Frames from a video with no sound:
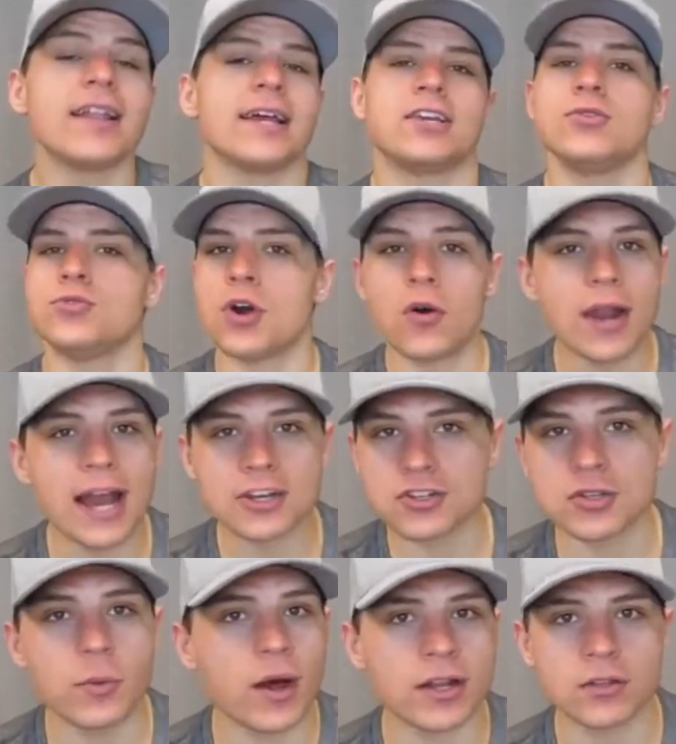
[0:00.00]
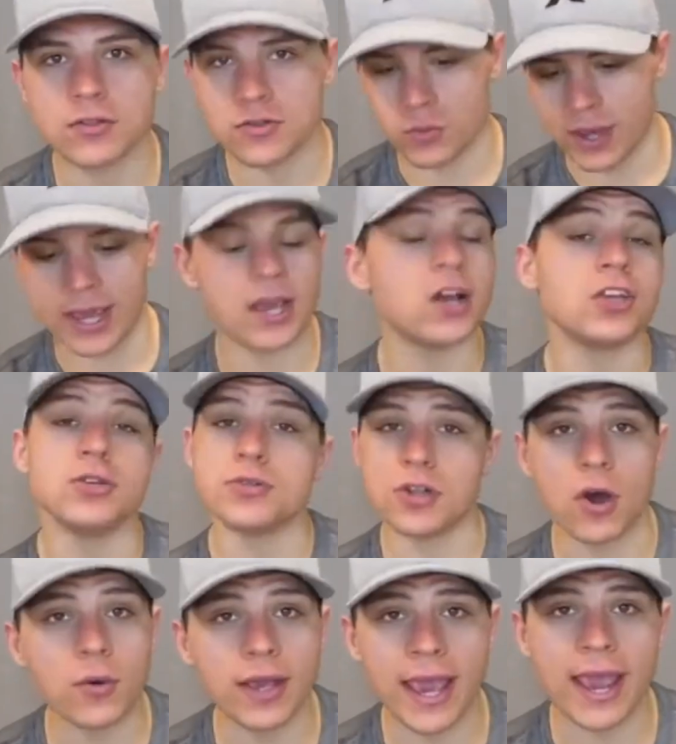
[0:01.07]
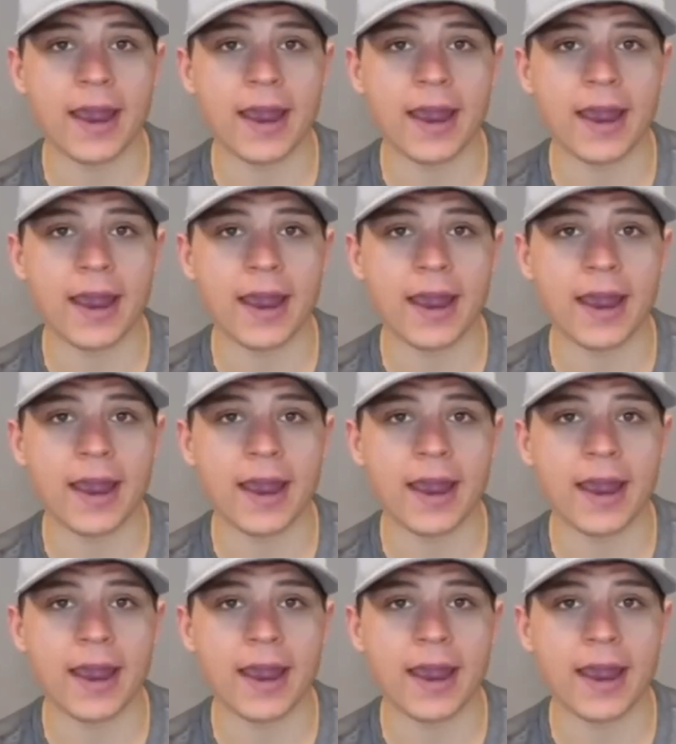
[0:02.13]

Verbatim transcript: Like, you don't actually want to lose weight, you don't